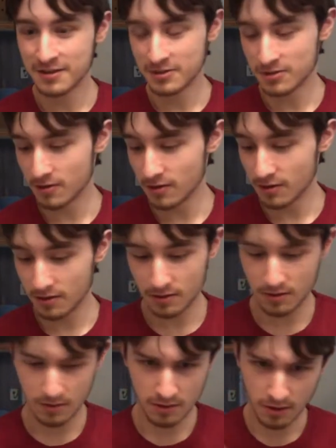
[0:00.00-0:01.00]

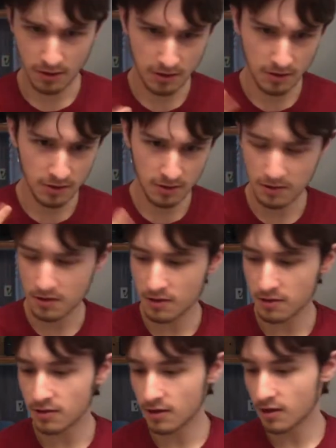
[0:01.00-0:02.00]
Sorry, I
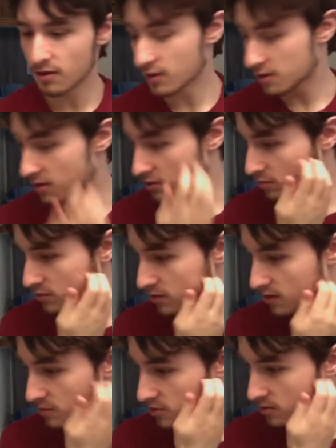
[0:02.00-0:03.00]
get that like that
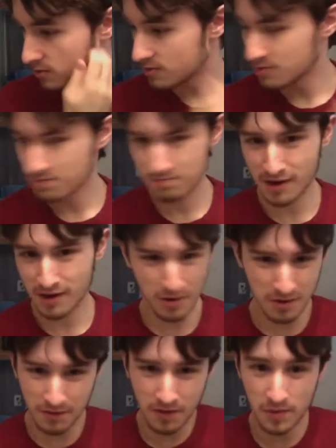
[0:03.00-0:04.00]
sometimes because I
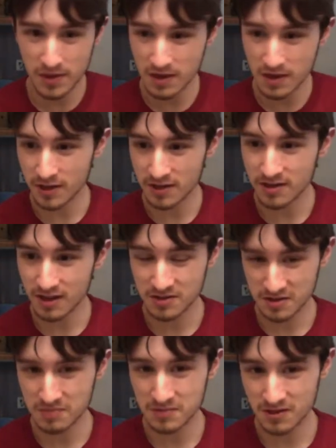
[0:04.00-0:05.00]
want to develop a game like
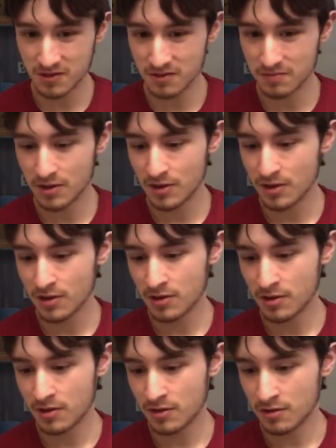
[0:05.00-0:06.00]
that sometime.
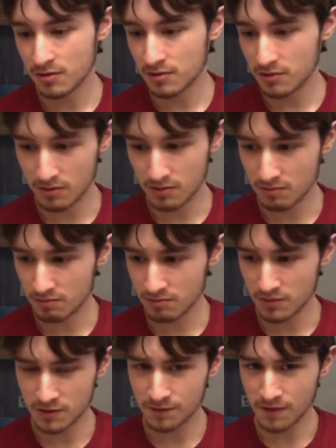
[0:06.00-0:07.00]

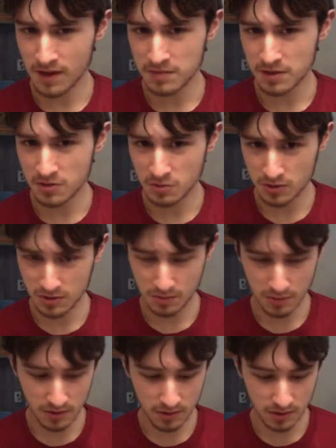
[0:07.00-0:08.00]
It's a fan-made
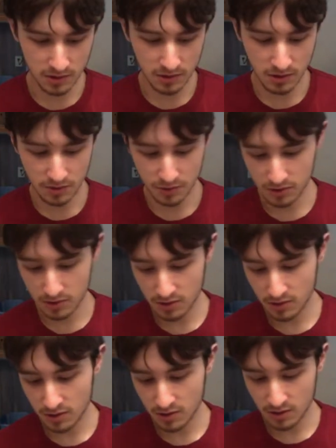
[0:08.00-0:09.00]
Twisted Metal
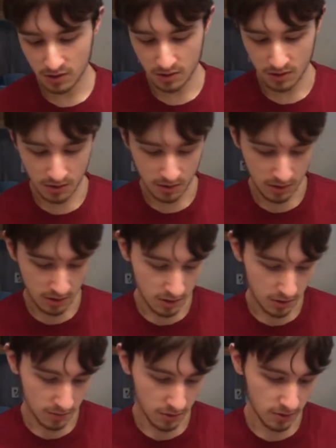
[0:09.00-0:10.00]
installment,
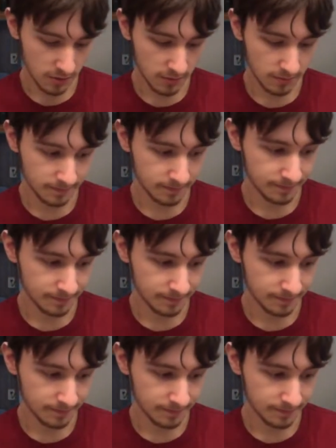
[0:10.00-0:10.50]
but